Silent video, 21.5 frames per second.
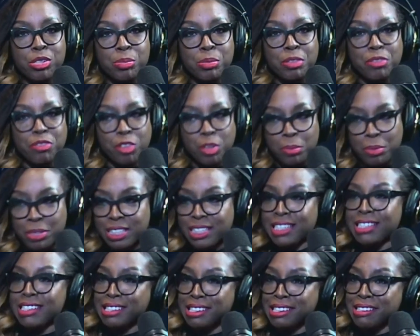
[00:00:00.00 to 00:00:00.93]
before, but
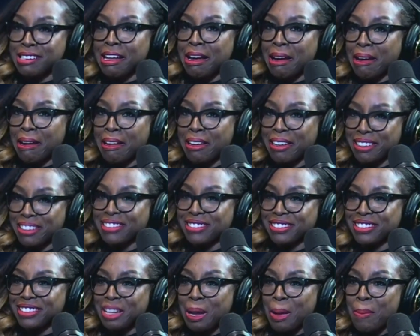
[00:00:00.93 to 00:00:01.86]
this is like
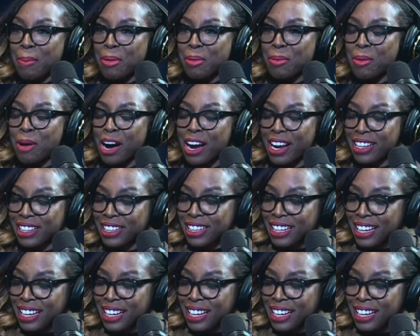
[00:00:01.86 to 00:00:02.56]
number 1.